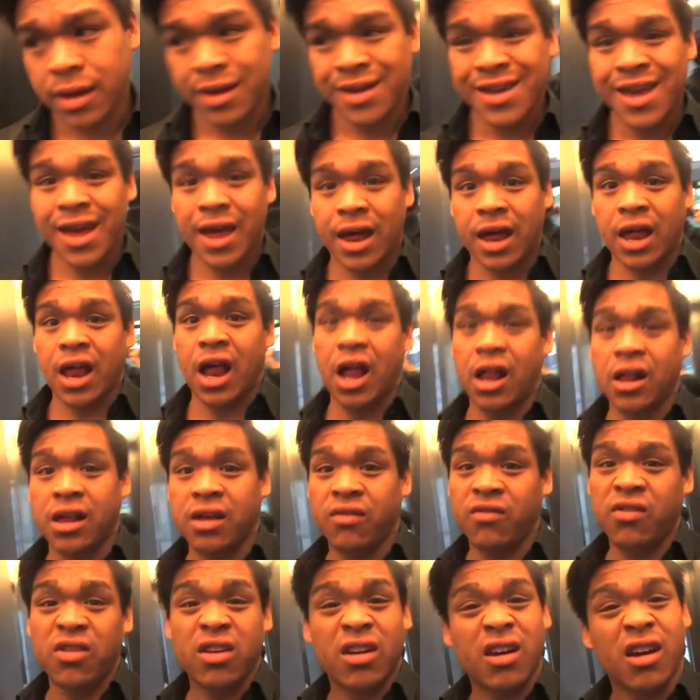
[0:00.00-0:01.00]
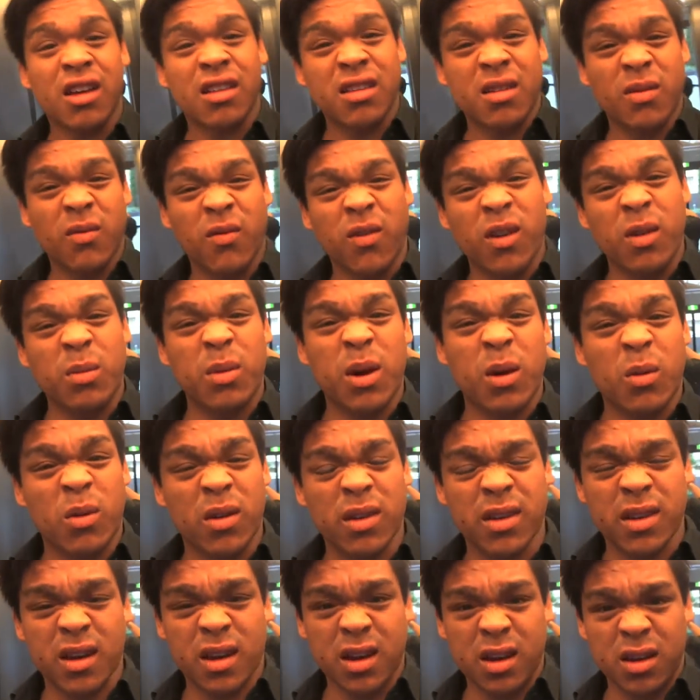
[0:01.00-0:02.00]
yeah, I'll give you guys some feedback
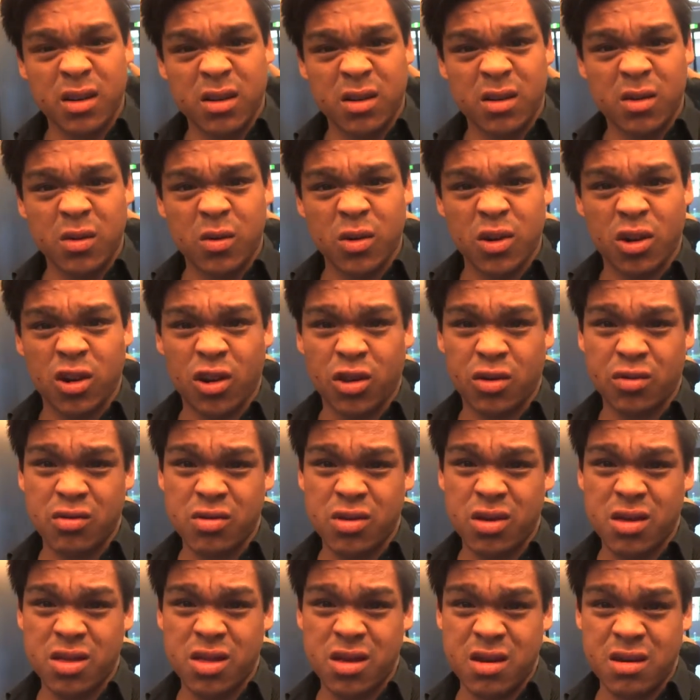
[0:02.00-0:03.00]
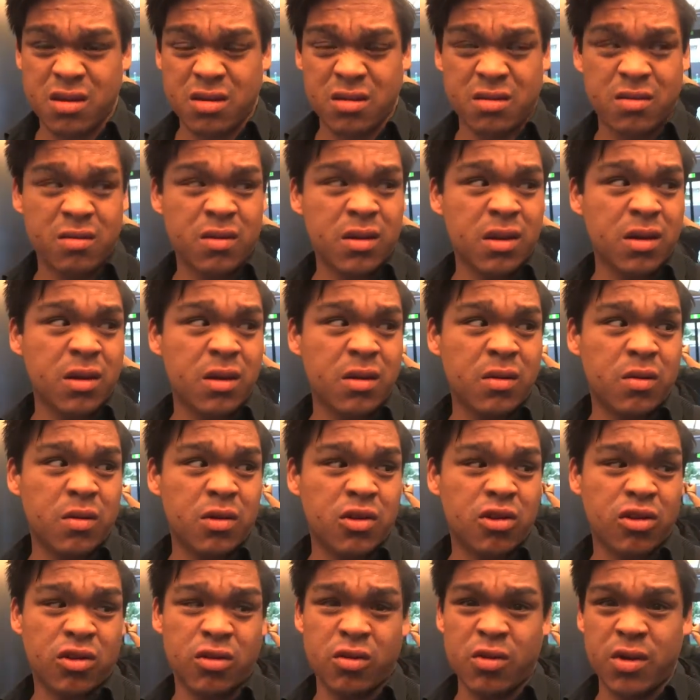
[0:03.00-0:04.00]
once I watch through the thing, once I
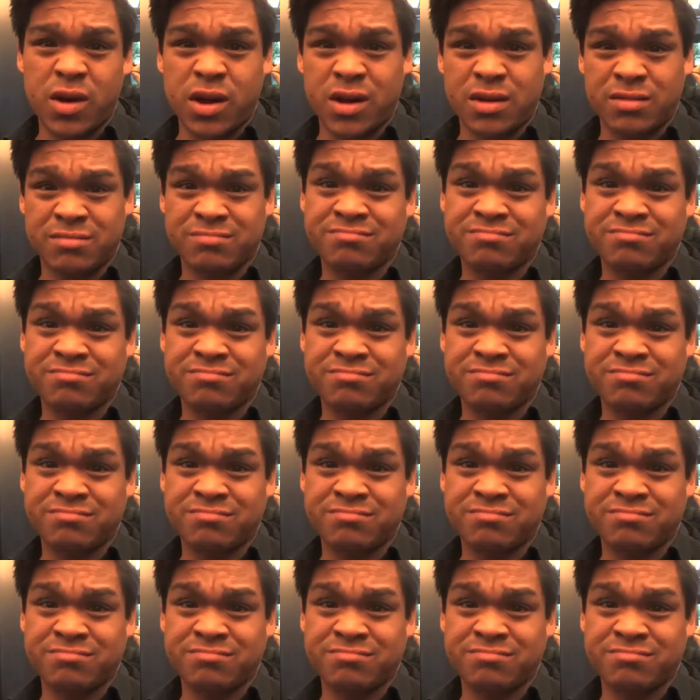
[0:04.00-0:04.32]
watch through it.